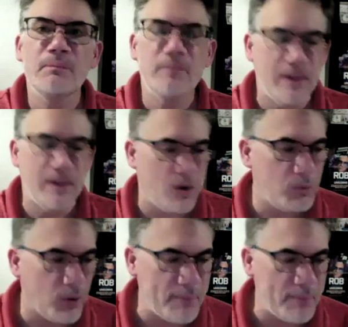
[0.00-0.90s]
you know,
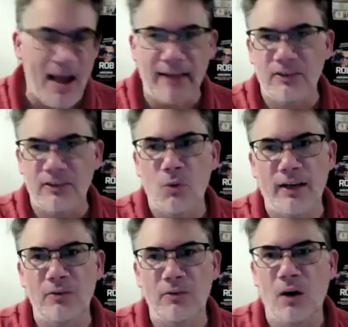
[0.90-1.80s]
going back to
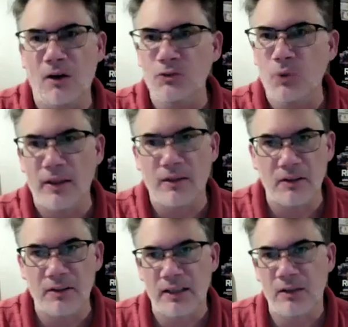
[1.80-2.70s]
2012,
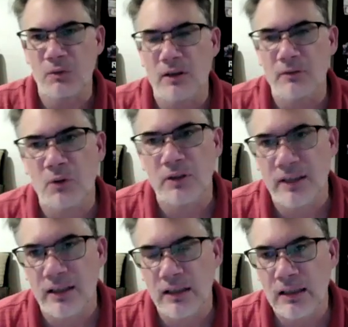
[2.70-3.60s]
2013,
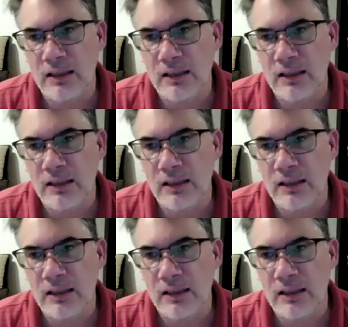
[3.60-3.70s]
2014